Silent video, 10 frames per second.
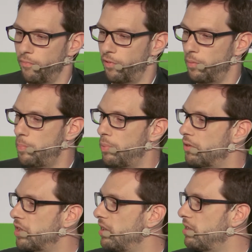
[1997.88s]
For me,
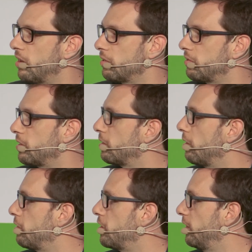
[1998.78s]
blockchain is not a
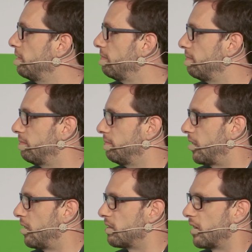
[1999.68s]
technology.
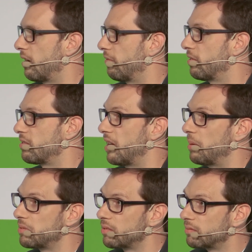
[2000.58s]
It's a kind of
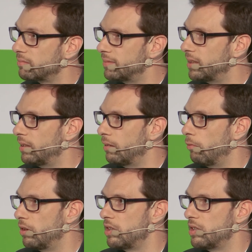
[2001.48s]
concept,
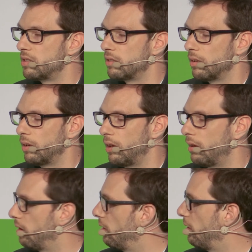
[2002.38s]
which is
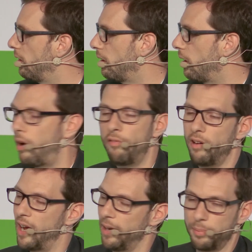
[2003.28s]

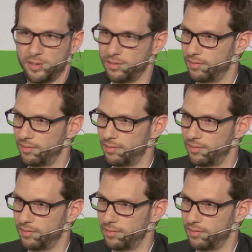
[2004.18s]
overhyped.